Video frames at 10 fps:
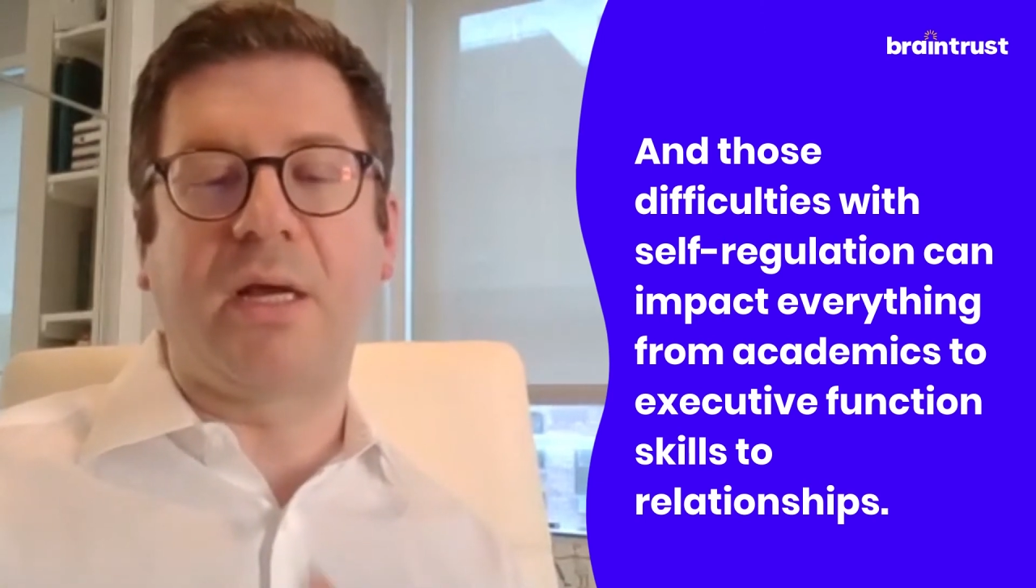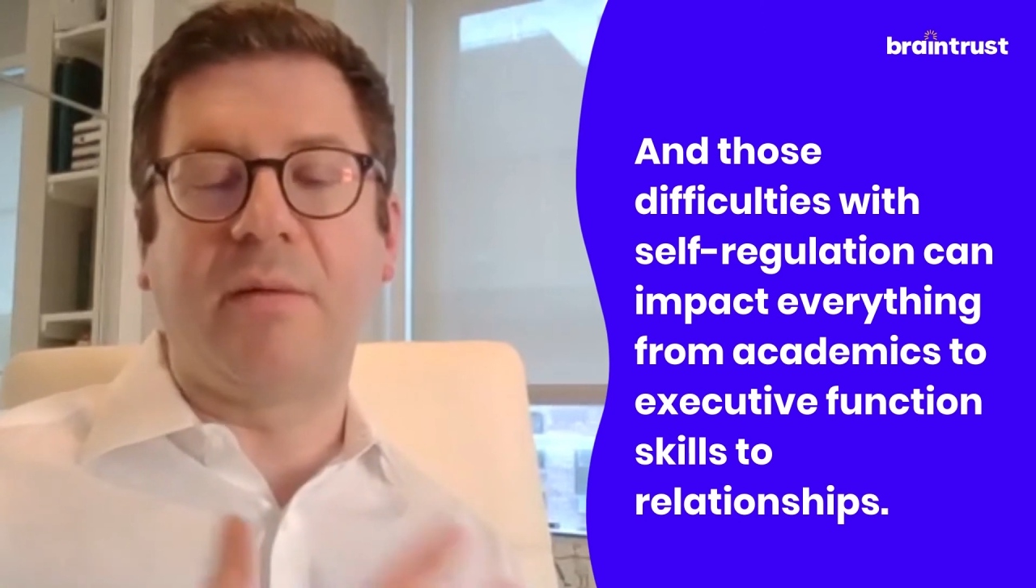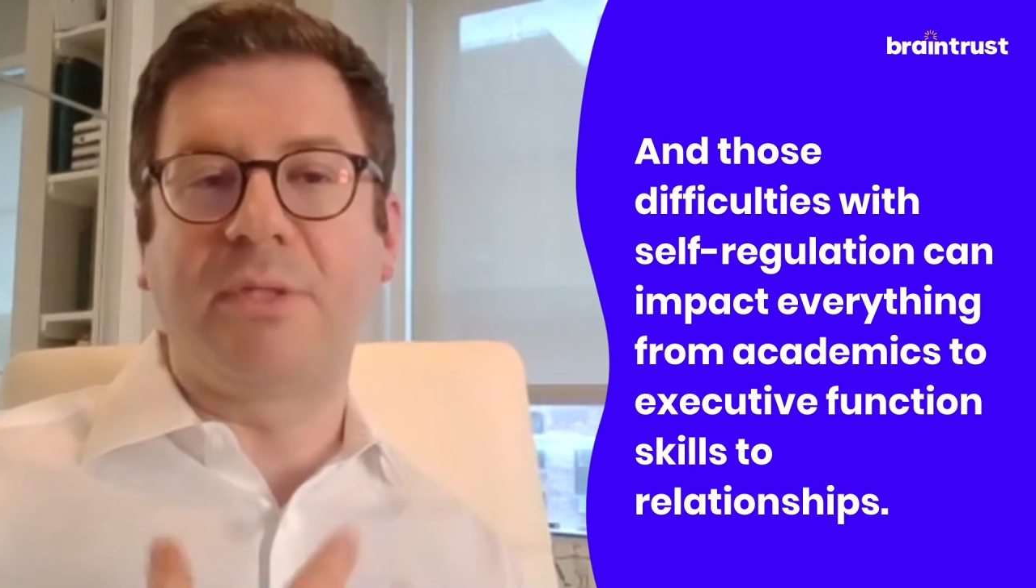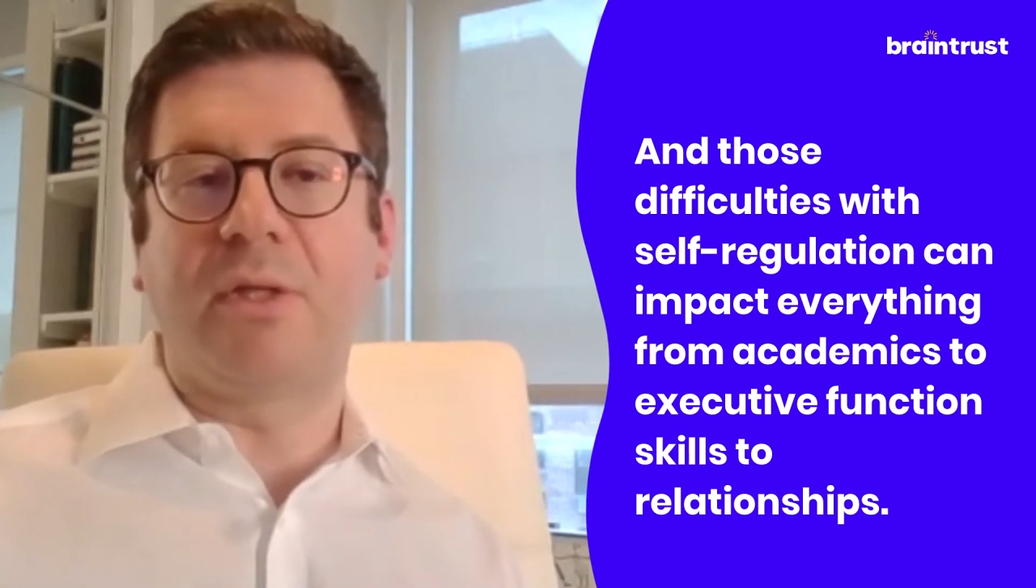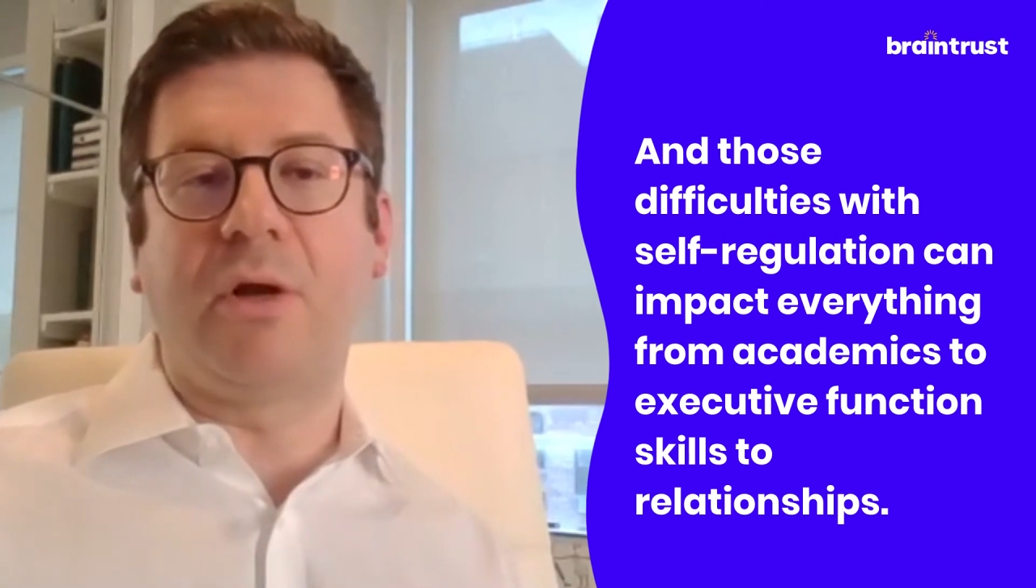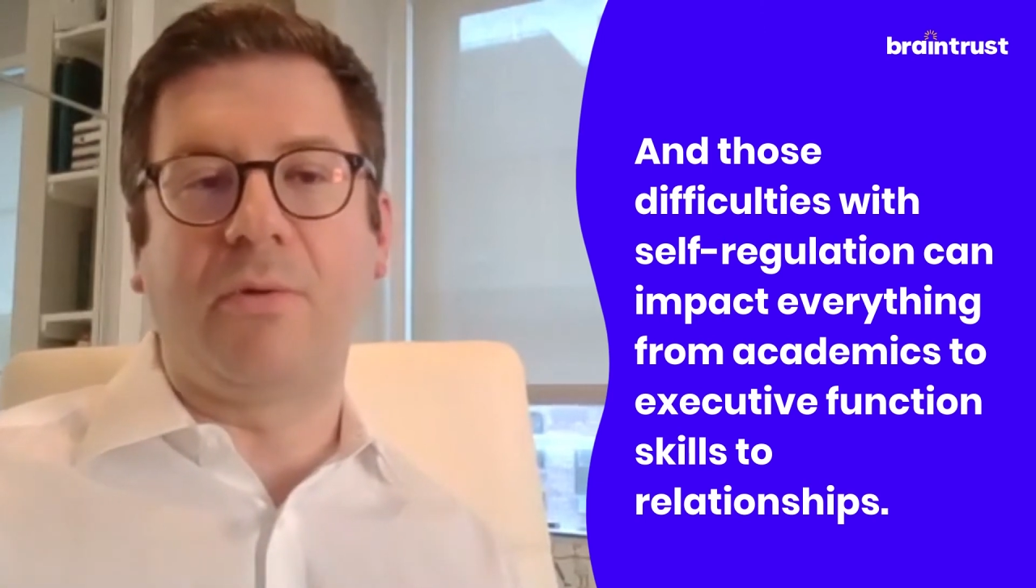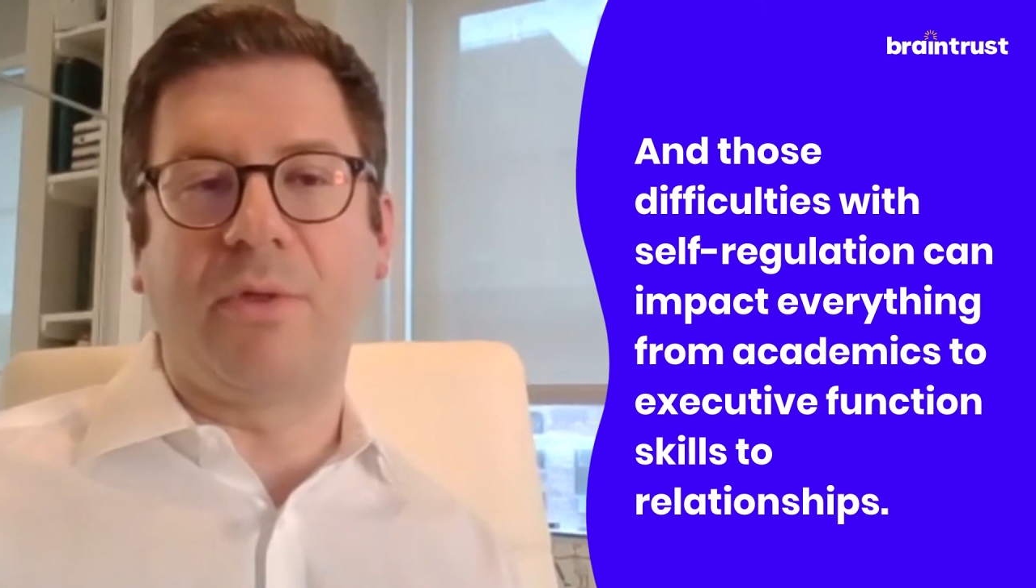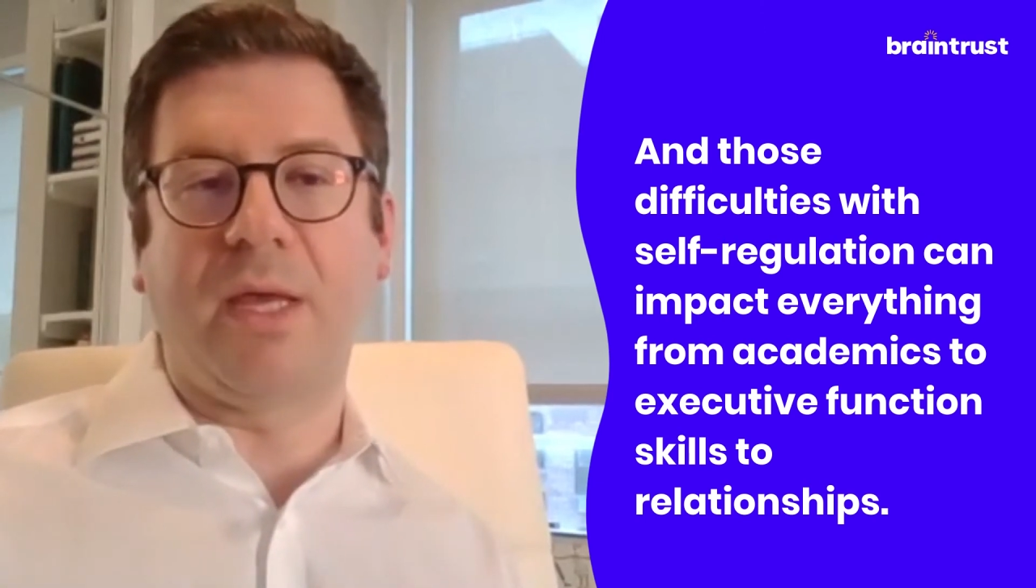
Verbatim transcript: comes along with